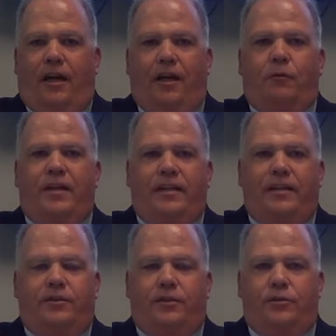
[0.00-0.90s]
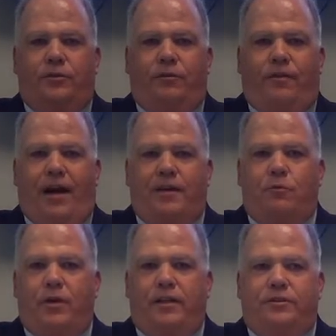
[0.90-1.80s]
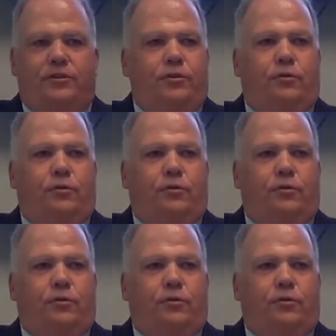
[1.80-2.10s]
and we need to find ways to